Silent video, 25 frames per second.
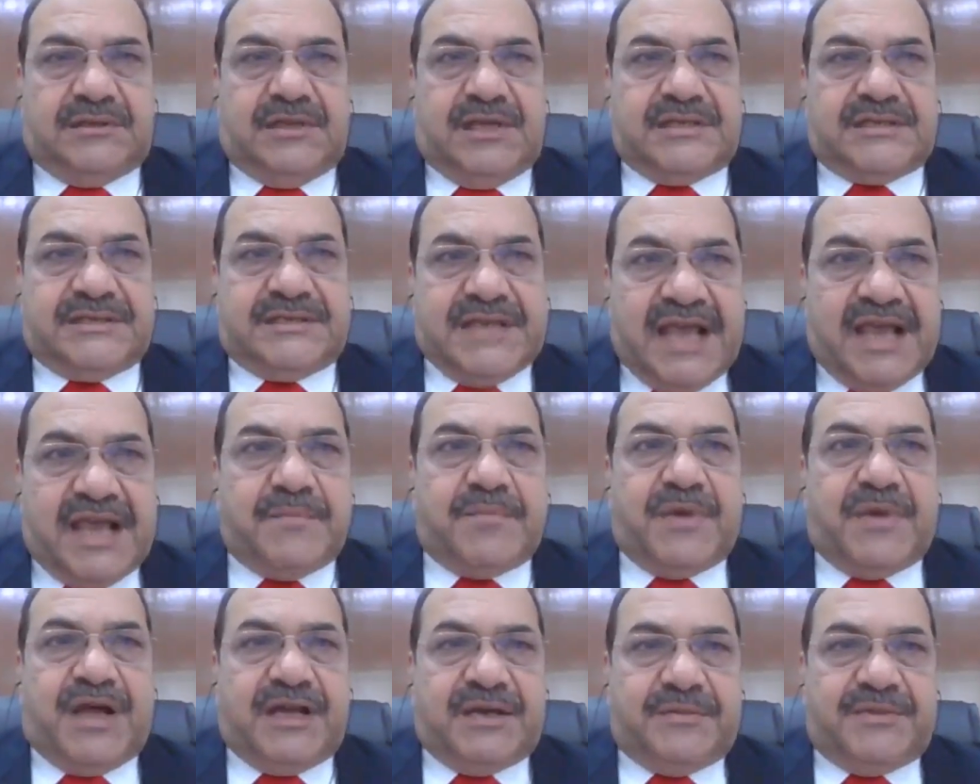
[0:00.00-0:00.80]

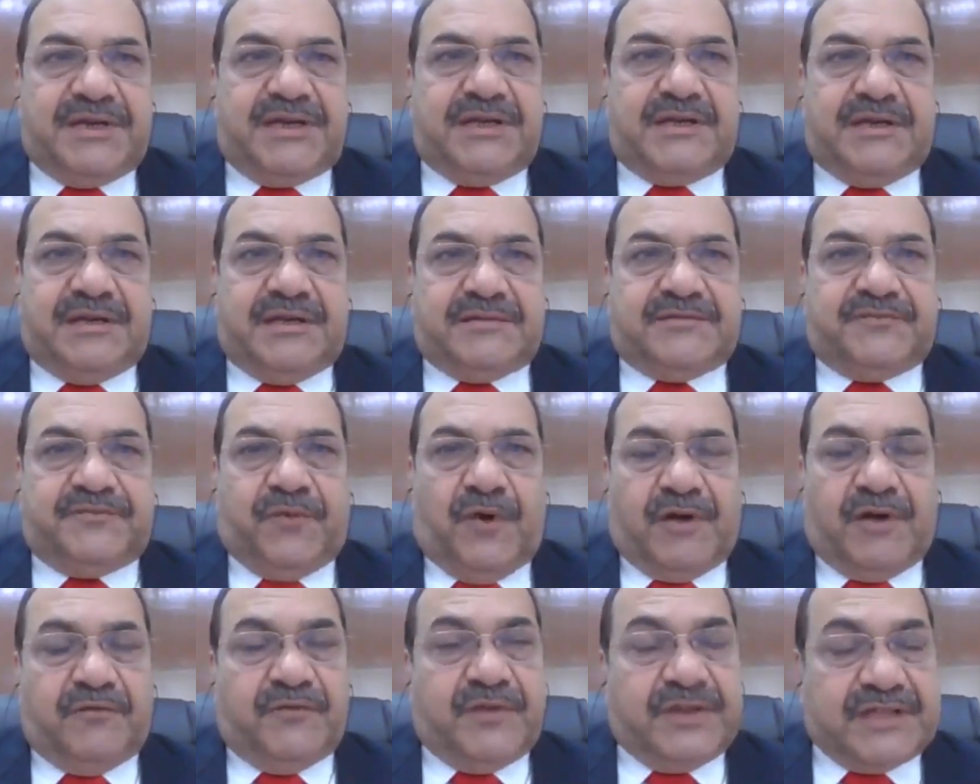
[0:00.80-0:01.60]
same, I mean,
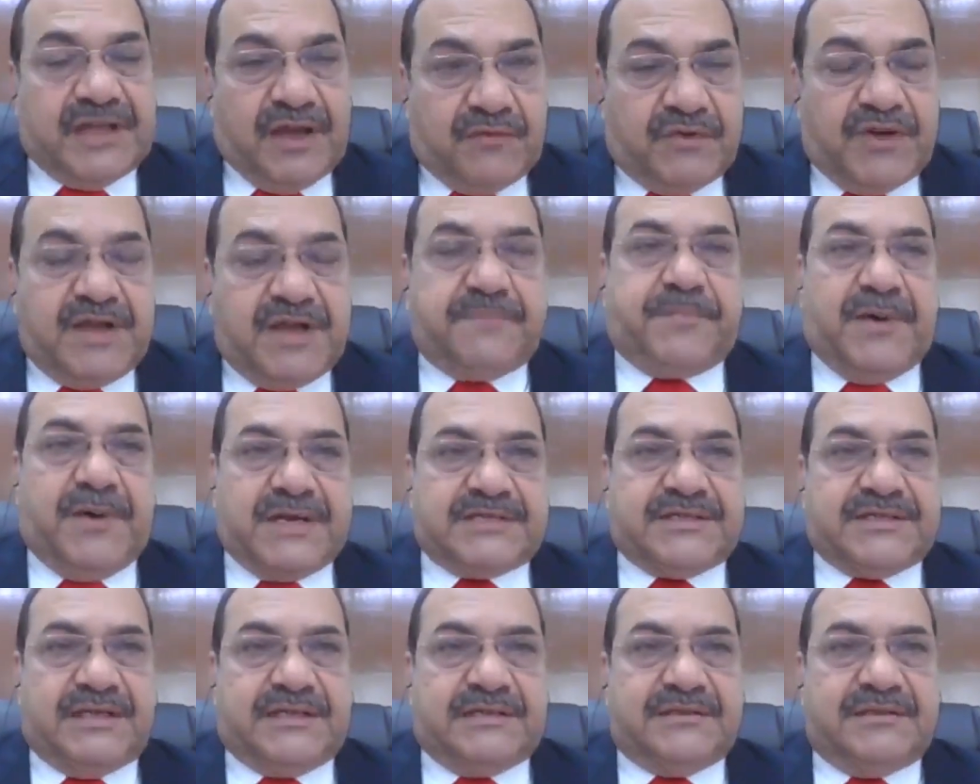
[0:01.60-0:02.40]
for with every
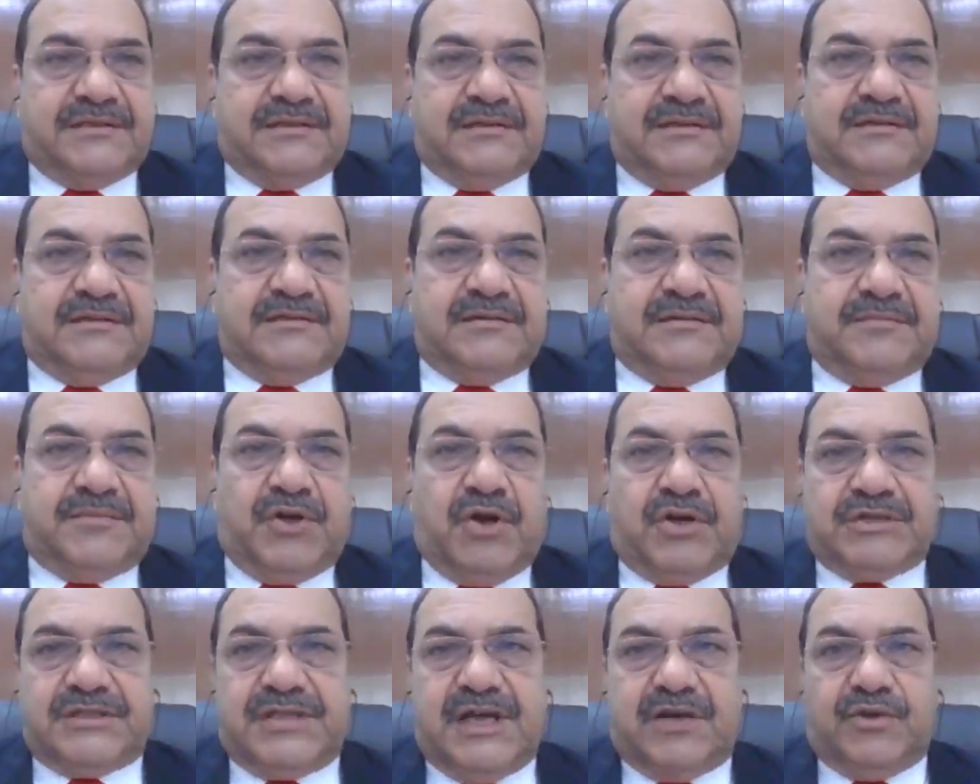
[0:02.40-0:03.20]
person,
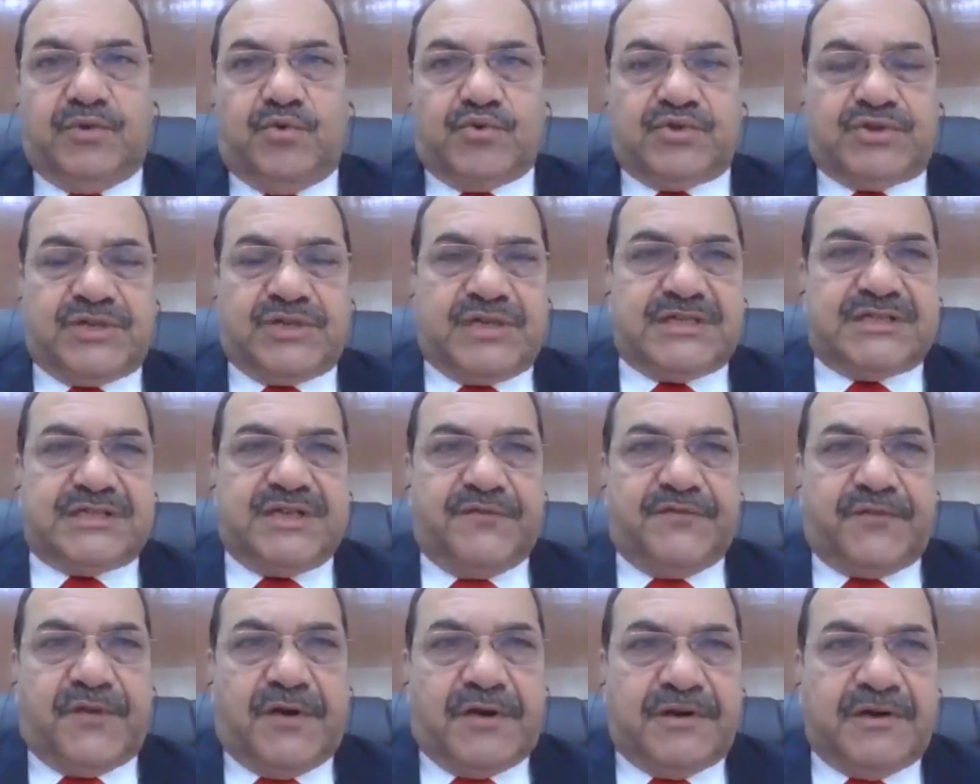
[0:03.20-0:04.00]
because their notions
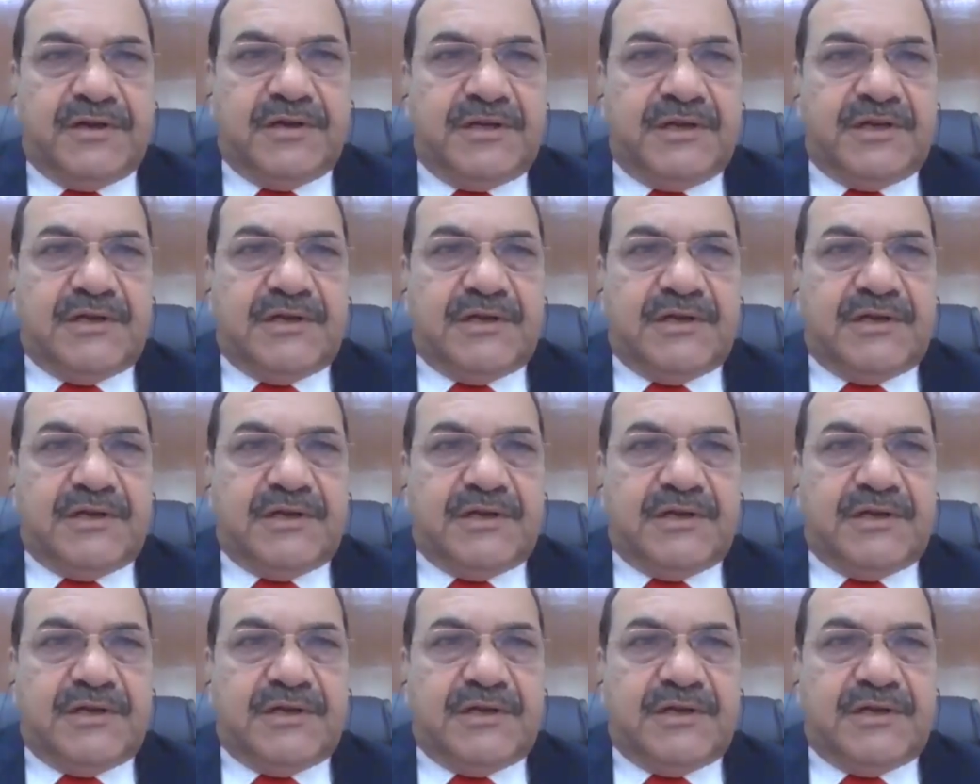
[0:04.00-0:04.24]
differ.